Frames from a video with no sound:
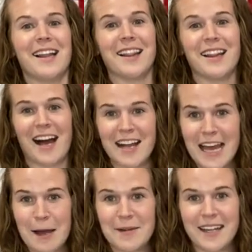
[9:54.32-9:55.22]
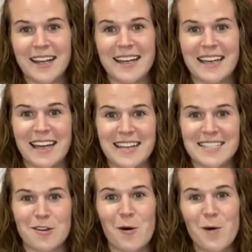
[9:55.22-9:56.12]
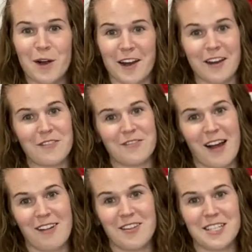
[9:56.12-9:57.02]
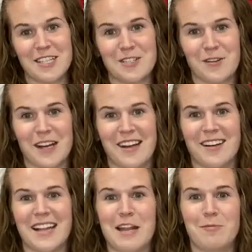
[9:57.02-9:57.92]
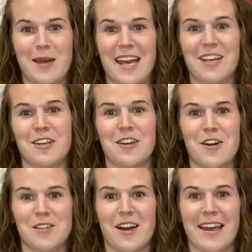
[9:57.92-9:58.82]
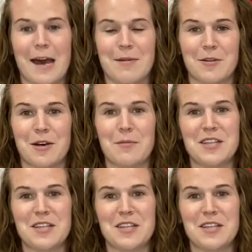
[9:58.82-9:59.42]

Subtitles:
log cabin kit or follow this tutorial and make your own log cabin quilt.